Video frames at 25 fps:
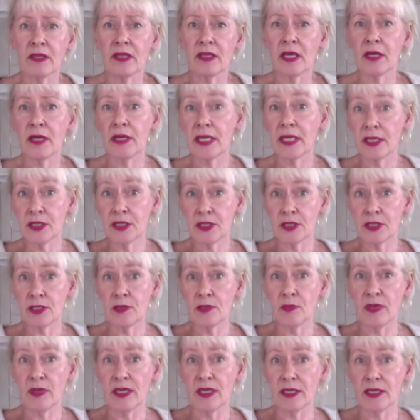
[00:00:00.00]
needs to
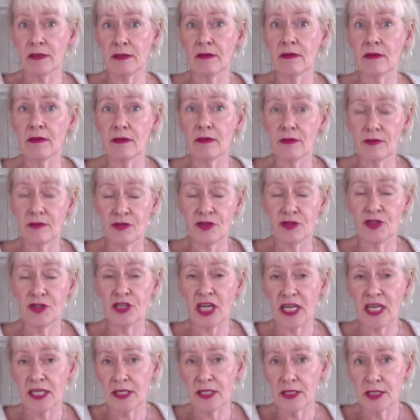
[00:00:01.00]
be
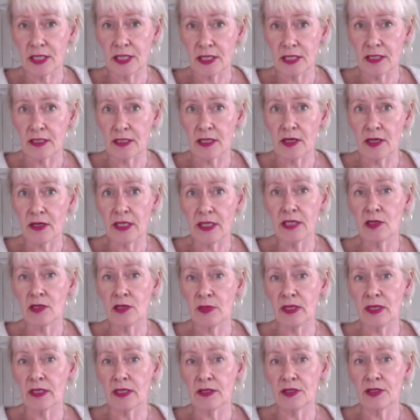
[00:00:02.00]
changes. There need to
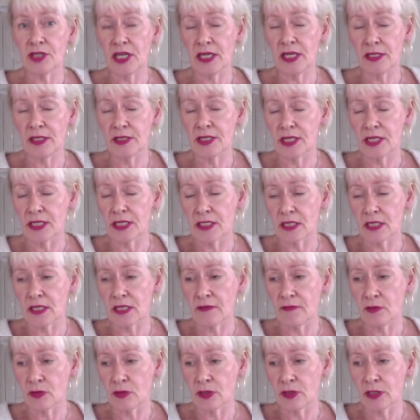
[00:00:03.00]
be changes. If
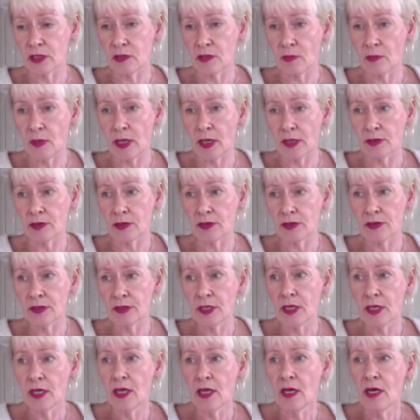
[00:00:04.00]
you think about,
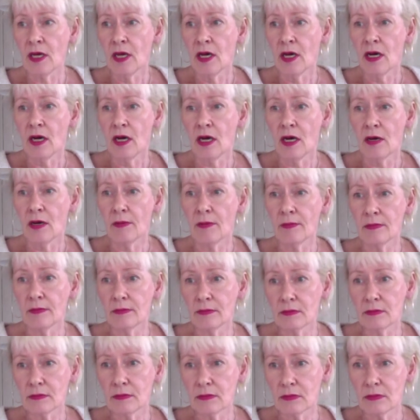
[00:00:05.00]

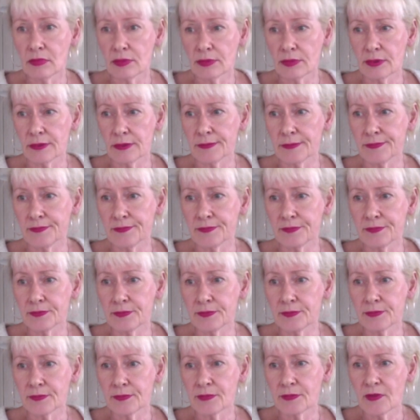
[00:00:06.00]
for
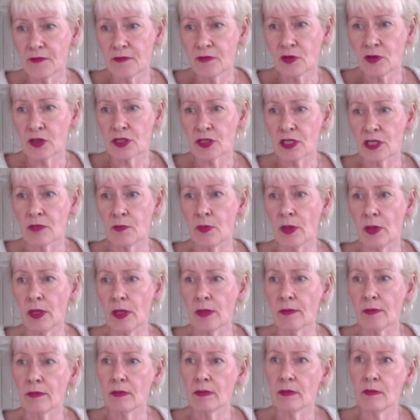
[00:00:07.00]

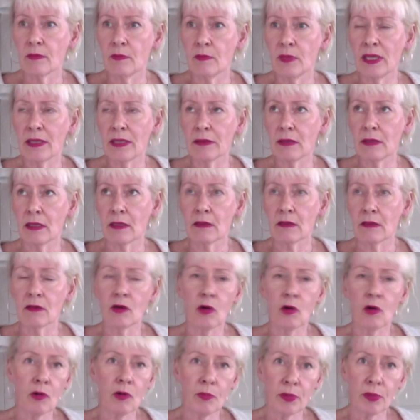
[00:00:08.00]
example, building
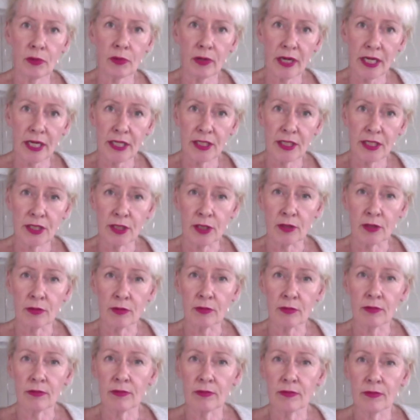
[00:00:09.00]
cooperation
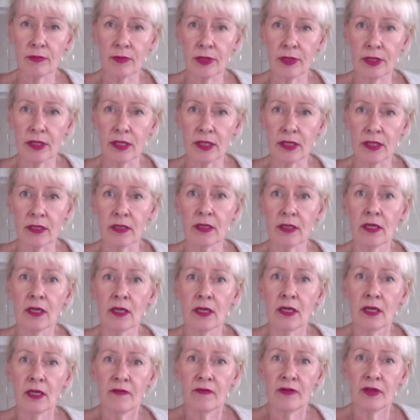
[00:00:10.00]
with the
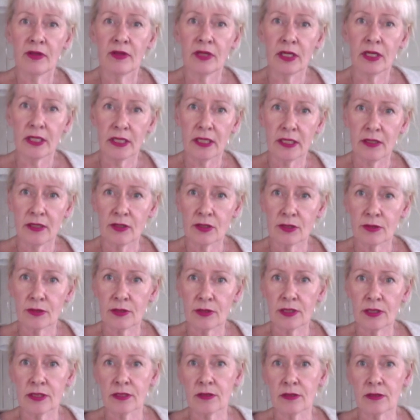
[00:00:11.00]

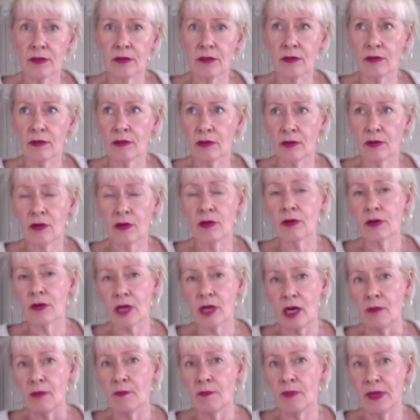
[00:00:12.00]
industries or
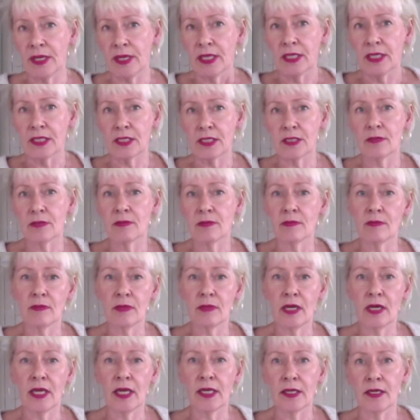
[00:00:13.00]
companies
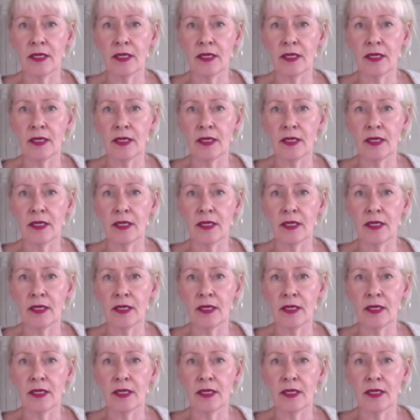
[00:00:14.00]
and